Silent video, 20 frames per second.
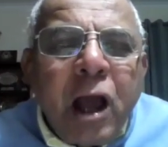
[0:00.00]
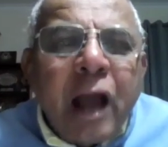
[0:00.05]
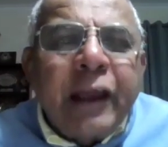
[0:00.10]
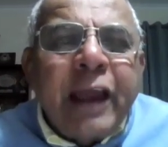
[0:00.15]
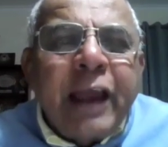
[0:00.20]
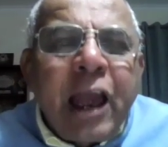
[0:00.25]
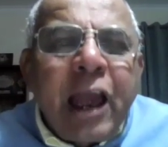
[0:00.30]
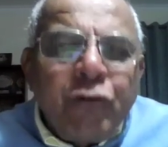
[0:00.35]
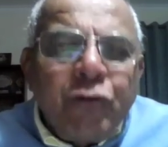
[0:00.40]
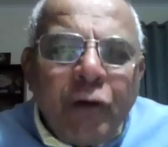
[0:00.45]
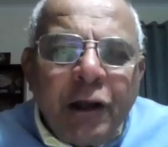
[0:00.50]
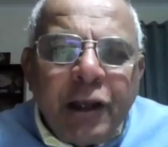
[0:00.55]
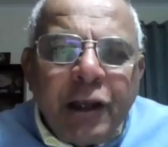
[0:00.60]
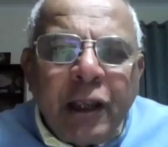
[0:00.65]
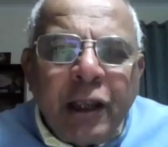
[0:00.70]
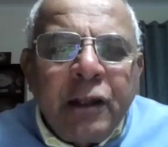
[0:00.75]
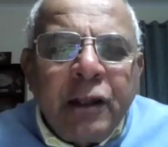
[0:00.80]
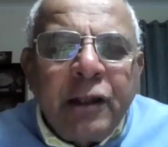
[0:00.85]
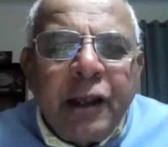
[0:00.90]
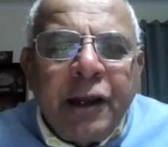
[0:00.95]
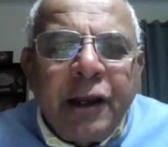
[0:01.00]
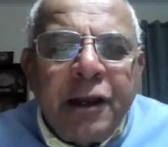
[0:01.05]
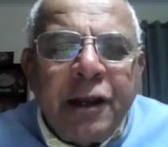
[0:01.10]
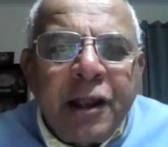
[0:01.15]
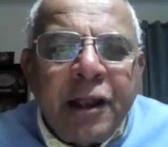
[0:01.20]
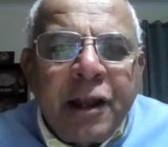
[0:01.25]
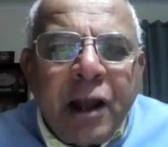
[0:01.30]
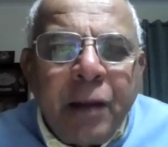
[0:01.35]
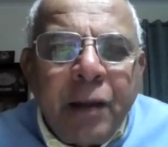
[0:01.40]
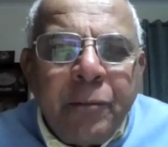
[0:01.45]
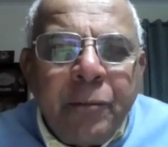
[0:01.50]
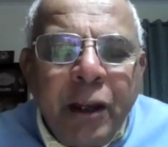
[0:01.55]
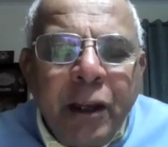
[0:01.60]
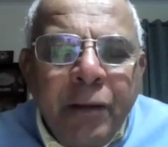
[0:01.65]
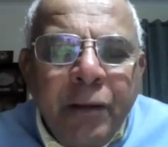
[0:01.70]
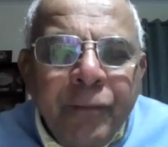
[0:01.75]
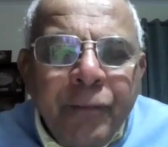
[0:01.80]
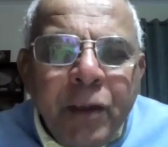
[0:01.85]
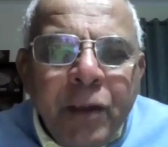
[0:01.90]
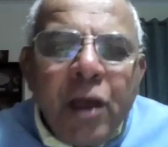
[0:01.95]
a casualty in the Indian
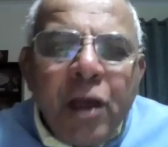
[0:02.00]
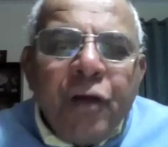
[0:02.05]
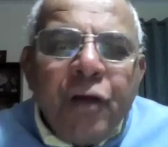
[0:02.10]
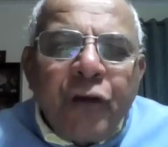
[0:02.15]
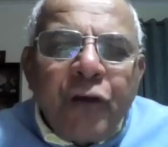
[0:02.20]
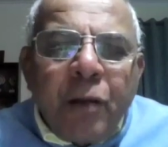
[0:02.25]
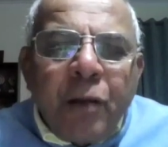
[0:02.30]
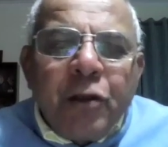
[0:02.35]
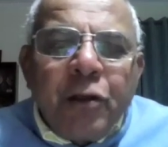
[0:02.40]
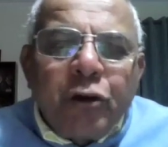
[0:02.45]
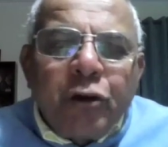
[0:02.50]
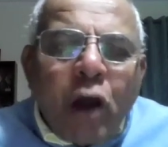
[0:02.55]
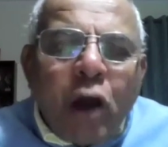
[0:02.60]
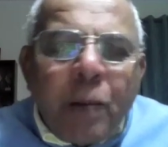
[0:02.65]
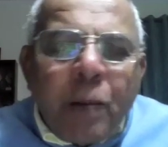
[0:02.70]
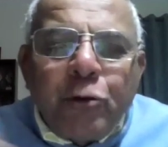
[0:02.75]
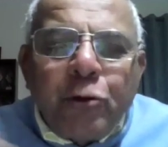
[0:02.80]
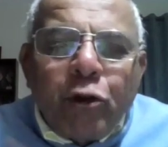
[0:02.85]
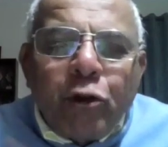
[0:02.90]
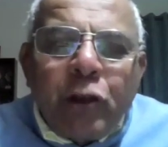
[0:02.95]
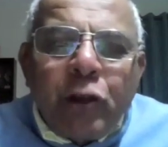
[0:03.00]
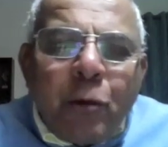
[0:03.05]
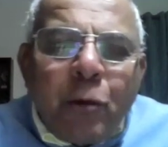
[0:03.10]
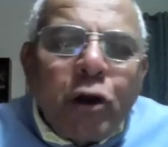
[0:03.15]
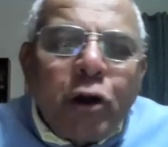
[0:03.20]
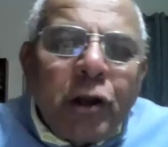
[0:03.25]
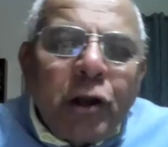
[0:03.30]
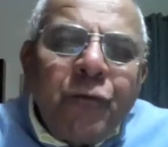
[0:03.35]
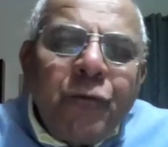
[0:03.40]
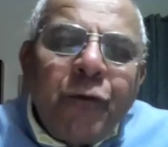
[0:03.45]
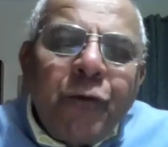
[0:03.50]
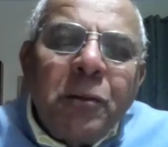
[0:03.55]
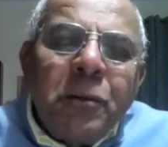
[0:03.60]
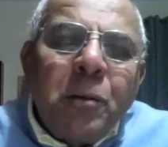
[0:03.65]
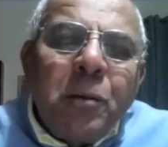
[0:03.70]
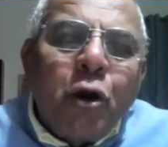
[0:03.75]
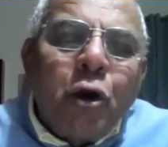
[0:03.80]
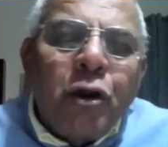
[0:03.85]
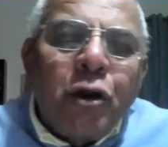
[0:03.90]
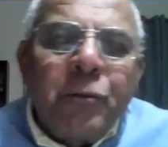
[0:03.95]
Army. From the top to the bottom, from
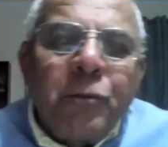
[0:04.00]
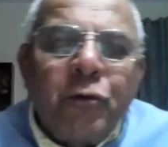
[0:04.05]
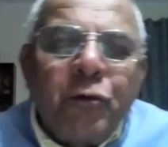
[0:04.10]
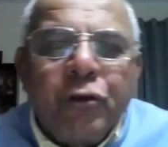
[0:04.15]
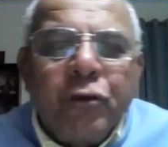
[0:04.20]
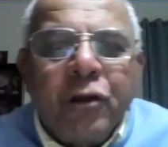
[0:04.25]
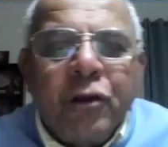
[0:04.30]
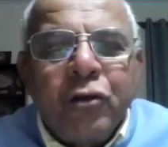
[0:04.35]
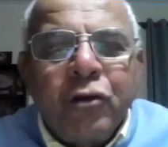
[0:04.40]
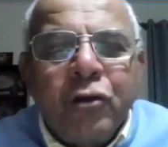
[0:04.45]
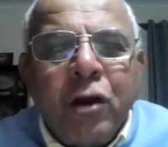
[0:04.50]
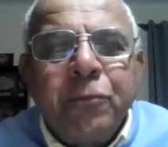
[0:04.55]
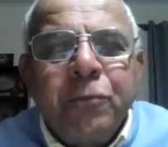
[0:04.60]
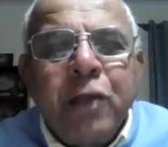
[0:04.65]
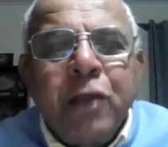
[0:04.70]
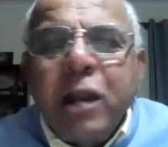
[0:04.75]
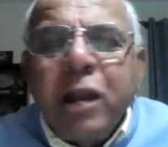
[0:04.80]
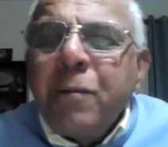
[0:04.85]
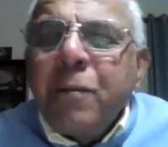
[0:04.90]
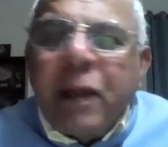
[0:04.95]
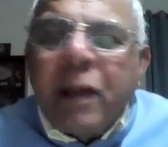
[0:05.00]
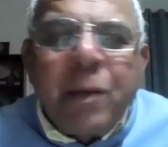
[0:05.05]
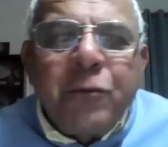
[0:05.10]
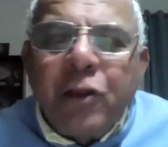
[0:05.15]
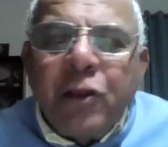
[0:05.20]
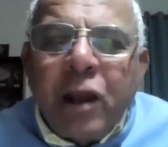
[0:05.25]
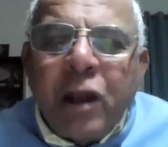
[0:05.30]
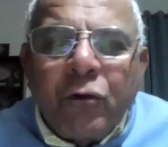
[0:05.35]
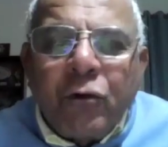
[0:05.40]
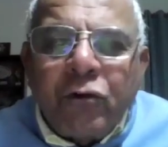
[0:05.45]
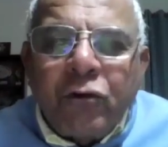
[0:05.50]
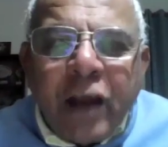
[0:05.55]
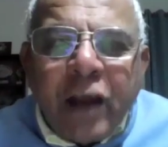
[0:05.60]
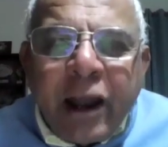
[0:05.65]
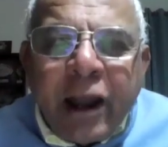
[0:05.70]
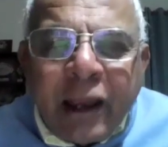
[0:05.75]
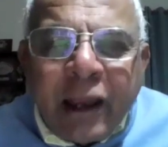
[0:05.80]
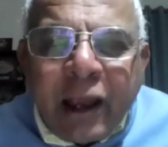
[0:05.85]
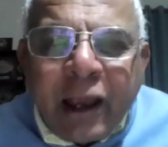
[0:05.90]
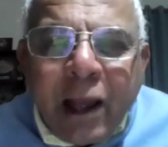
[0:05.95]
the bottom to the top. Then it becomes an
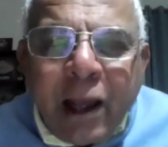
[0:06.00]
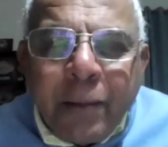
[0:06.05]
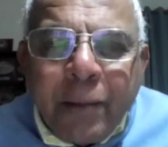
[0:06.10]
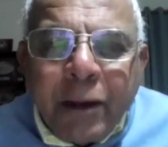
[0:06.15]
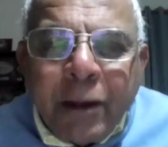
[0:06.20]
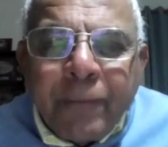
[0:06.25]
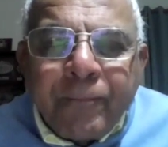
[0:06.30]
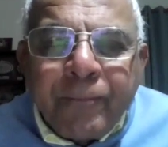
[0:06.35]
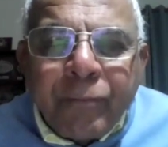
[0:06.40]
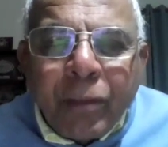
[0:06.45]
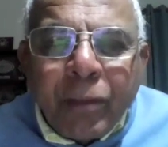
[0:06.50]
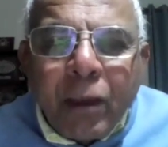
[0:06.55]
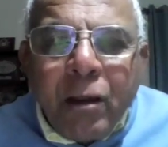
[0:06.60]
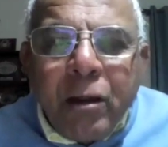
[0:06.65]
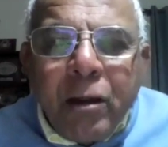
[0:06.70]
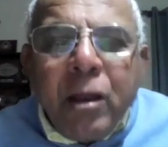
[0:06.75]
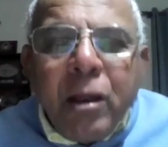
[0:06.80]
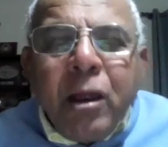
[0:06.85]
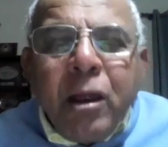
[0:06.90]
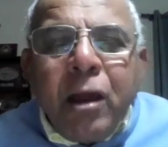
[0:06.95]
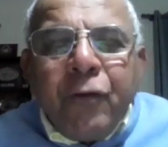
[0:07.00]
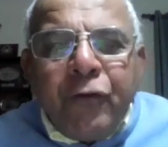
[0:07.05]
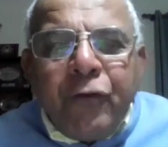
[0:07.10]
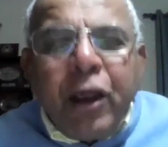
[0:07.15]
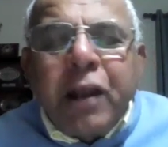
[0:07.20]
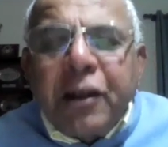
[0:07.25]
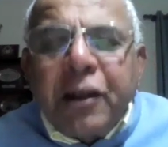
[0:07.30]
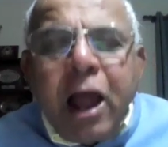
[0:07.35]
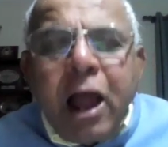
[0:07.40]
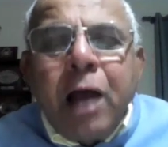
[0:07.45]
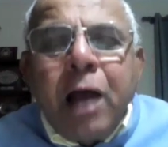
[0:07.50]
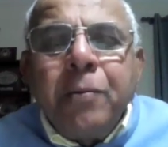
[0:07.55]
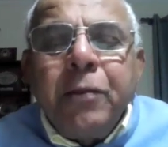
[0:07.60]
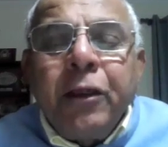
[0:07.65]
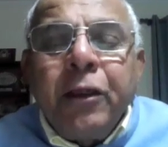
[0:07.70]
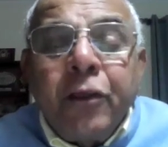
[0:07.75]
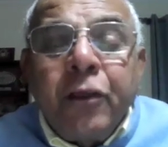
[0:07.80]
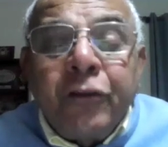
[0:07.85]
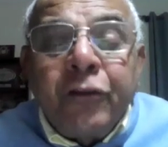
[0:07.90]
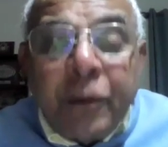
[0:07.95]
outstanding army.
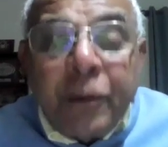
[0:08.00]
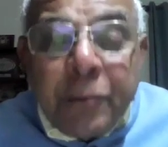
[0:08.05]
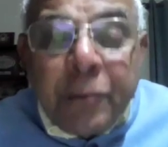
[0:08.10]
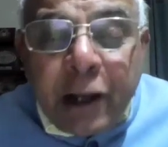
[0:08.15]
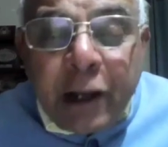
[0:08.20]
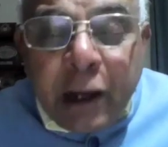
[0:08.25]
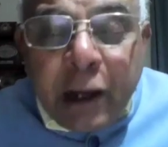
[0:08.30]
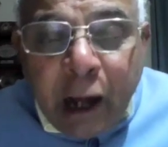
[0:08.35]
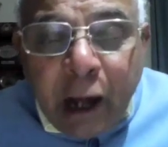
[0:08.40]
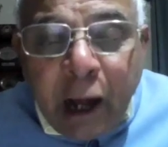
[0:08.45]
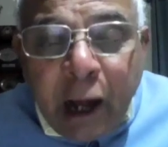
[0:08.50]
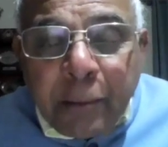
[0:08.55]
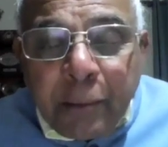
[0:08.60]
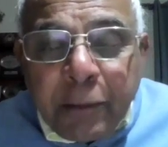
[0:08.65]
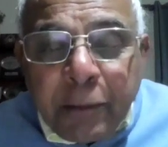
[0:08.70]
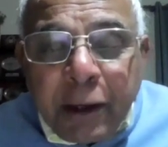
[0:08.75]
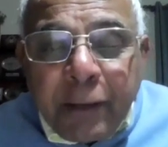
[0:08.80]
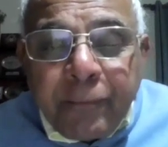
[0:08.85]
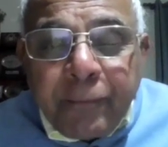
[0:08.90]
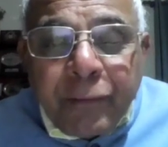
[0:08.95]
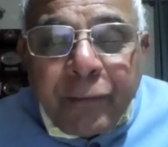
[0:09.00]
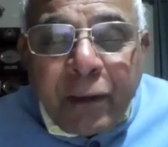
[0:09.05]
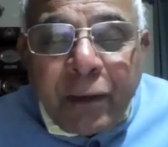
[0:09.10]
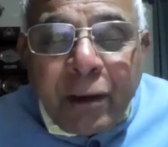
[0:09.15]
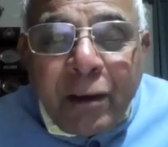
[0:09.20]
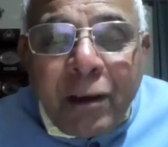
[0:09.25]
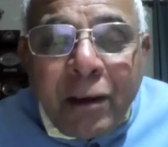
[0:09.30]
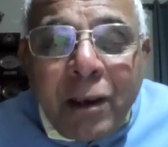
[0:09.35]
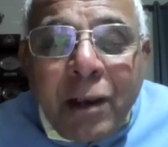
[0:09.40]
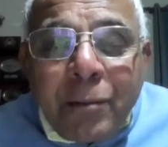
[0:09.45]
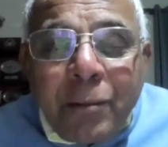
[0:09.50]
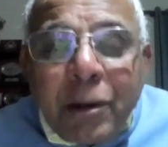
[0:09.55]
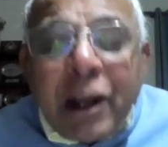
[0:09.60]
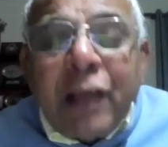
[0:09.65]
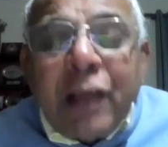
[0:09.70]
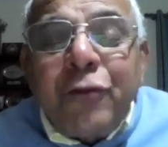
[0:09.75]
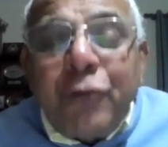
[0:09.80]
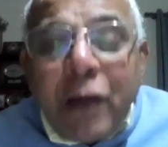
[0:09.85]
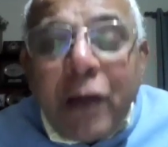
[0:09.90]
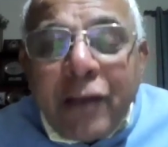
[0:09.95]
Vietnam is a similar army.
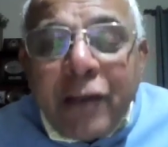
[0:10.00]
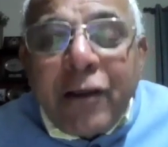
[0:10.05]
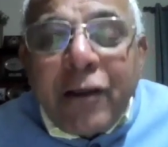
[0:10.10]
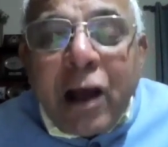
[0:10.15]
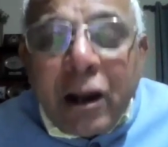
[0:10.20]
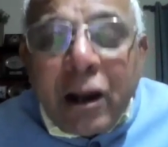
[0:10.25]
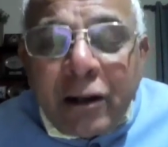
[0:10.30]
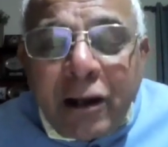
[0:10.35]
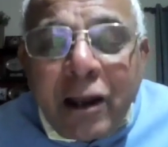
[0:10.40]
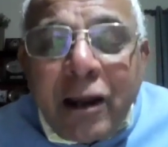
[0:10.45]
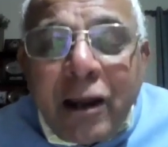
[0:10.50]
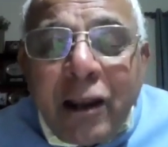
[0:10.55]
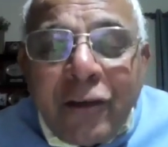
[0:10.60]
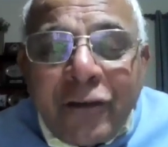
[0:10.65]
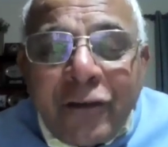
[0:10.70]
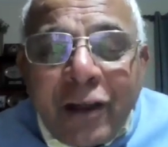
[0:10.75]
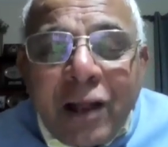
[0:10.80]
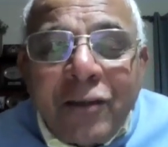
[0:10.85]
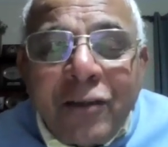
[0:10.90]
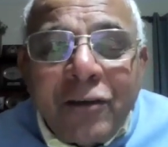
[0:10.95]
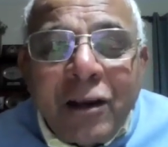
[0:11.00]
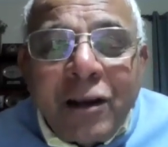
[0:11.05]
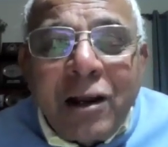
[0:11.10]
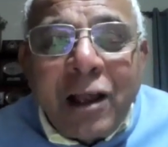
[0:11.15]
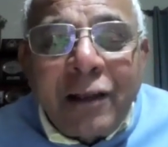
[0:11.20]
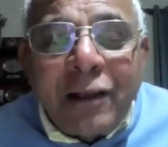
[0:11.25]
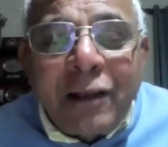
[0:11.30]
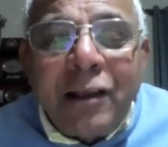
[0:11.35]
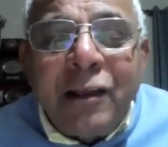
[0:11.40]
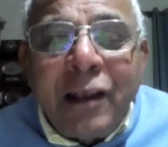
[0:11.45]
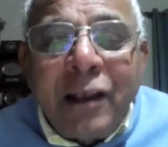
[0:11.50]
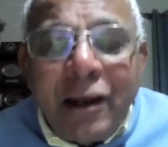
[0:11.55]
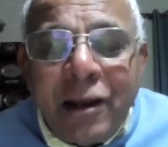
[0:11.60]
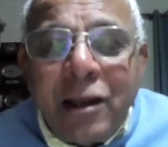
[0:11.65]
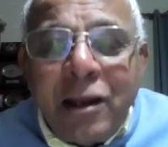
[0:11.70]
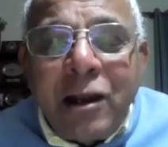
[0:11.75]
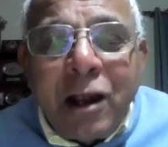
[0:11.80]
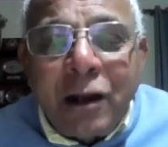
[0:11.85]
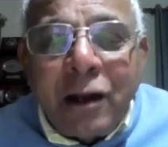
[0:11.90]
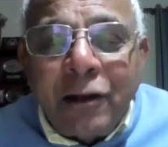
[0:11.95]
But as far as artillery is concerned, I think the
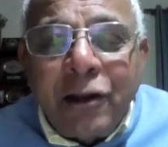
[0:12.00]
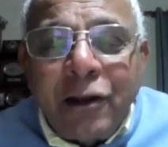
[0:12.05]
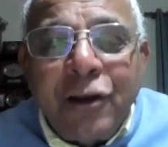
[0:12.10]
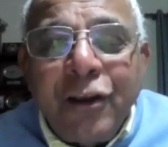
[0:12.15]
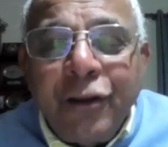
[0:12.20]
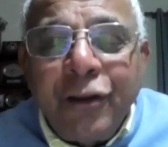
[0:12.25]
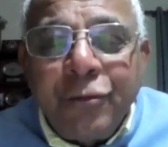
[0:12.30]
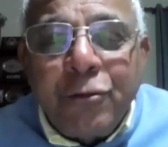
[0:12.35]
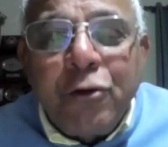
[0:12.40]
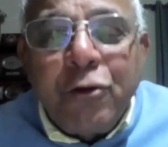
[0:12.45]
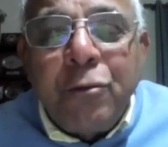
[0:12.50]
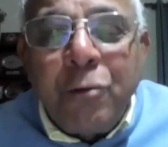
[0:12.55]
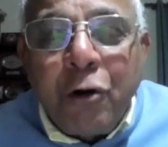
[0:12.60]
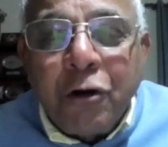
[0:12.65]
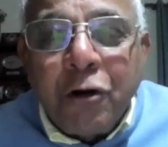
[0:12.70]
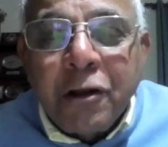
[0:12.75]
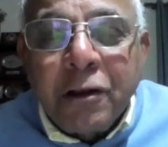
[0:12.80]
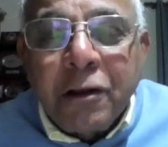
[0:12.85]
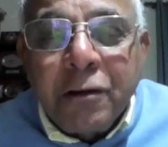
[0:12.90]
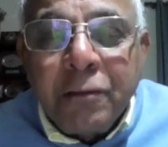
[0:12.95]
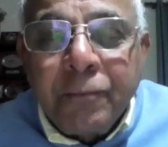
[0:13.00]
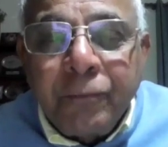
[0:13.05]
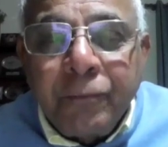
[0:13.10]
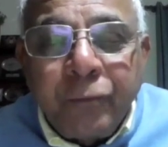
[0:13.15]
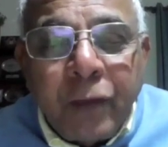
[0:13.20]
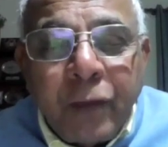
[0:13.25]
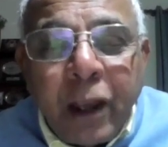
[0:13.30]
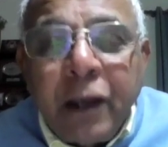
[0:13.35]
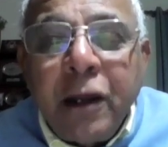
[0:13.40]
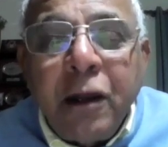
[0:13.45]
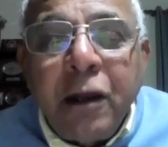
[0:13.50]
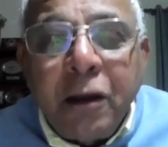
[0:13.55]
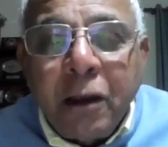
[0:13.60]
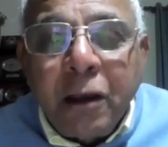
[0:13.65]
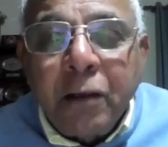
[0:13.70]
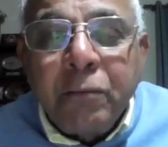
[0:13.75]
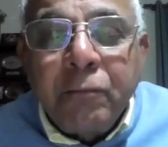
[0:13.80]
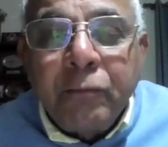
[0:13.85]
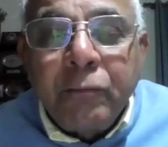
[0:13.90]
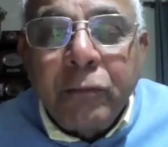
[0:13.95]
Indian artillery is more modern, any
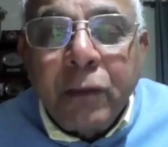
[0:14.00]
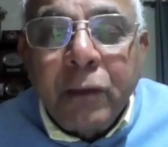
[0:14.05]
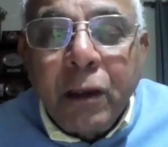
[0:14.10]
day.